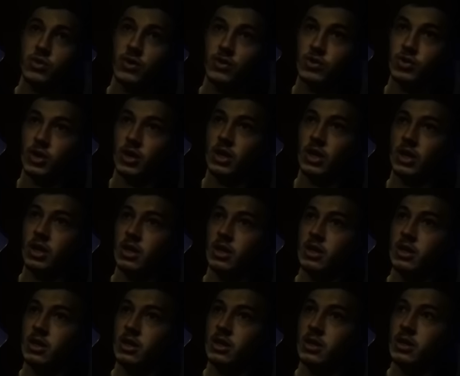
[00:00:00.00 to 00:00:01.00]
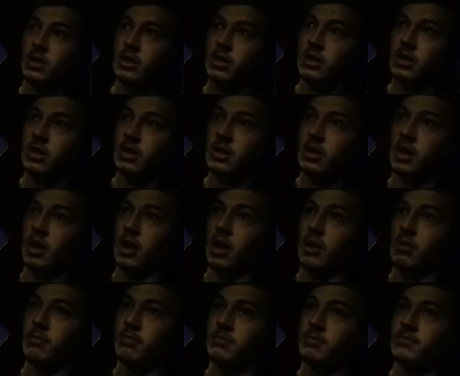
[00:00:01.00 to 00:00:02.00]
strength training
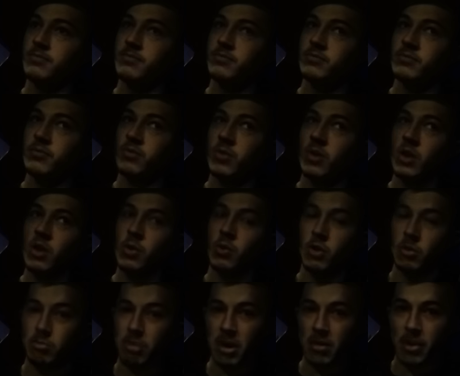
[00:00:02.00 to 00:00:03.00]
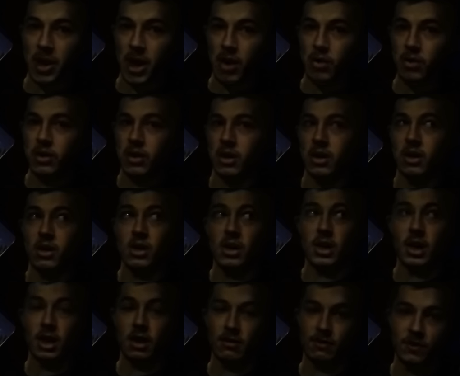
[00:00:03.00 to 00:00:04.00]
um, with a bit of power in there
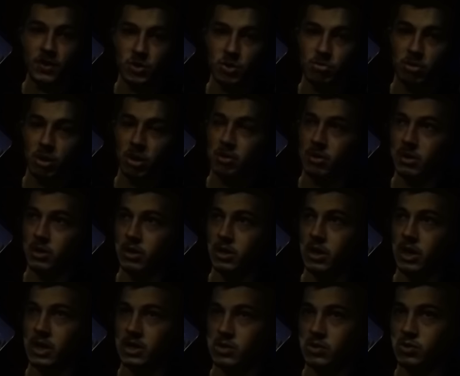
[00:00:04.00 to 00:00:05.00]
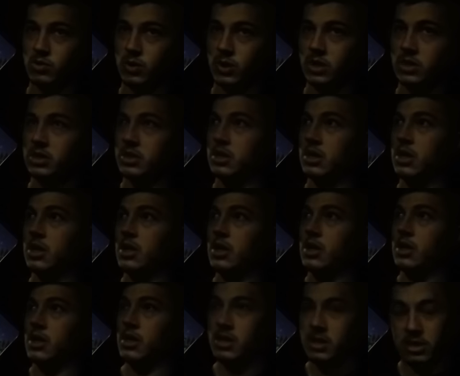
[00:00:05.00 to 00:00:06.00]
and again finished with bodybuilding as always
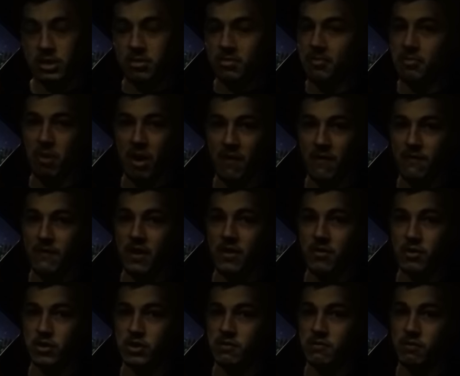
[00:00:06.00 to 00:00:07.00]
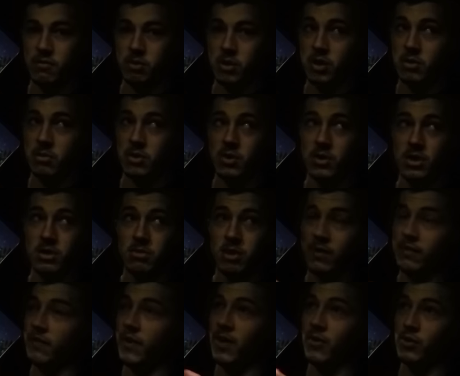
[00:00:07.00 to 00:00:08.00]
it's my favourite gym for
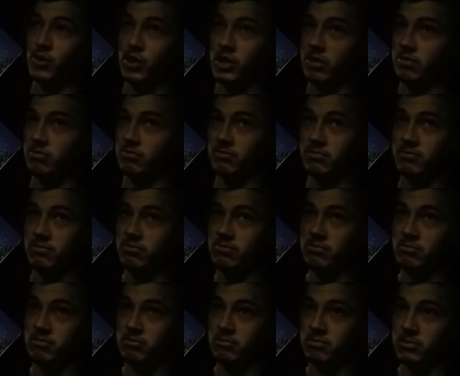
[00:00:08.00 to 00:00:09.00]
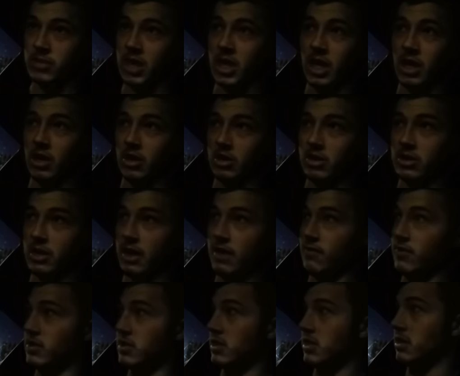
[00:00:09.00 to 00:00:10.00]
bodybuilding my favourite gym in England
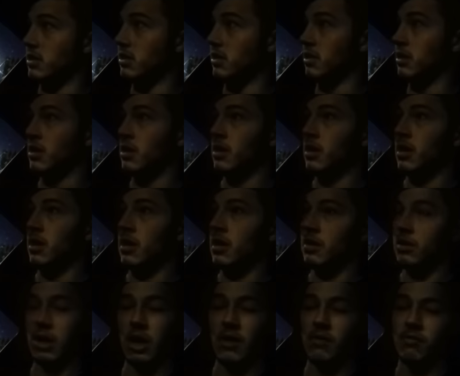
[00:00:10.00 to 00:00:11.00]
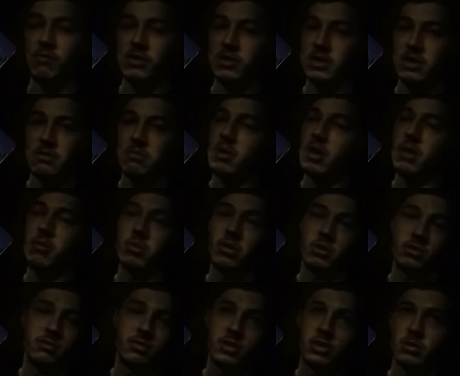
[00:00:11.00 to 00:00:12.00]
that I visited I haven't visited many
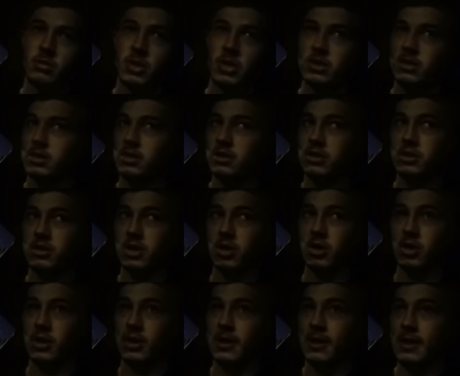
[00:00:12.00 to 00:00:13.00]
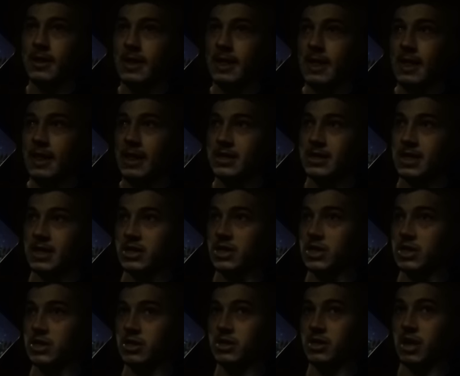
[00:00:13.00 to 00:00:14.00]
but it's the best so that's
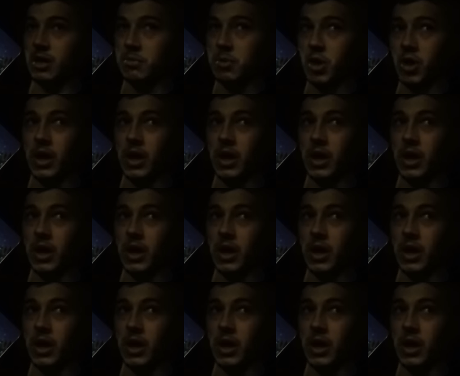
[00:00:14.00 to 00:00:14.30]
that session.